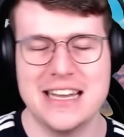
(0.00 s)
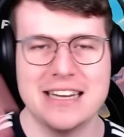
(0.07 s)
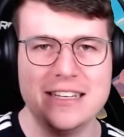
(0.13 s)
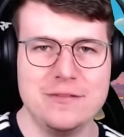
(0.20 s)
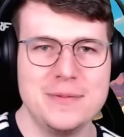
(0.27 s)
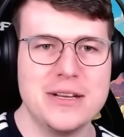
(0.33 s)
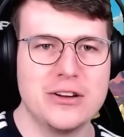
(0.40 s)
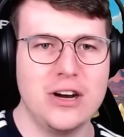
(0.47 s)
Leave
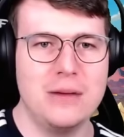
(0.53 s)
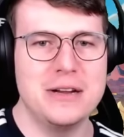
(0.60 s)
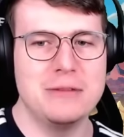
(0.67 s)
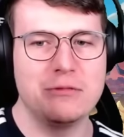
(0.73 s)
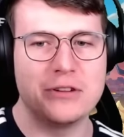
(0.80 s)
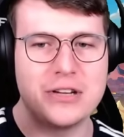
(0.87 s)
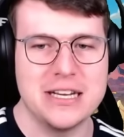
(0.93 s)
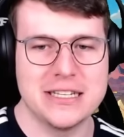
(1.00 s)
me a comment
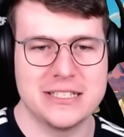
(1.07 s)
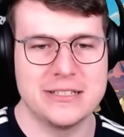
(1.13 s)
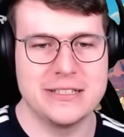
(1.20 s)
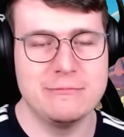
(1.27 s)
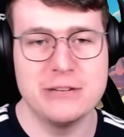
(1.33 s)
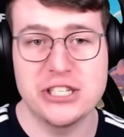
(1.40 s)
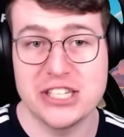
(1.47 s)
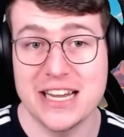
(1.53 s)
which
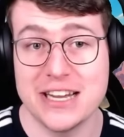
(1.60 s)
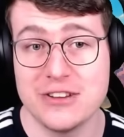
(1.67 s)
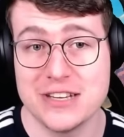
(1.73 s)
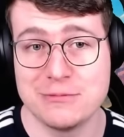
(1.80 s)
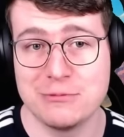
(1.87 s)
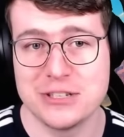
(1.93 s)
deck you guys want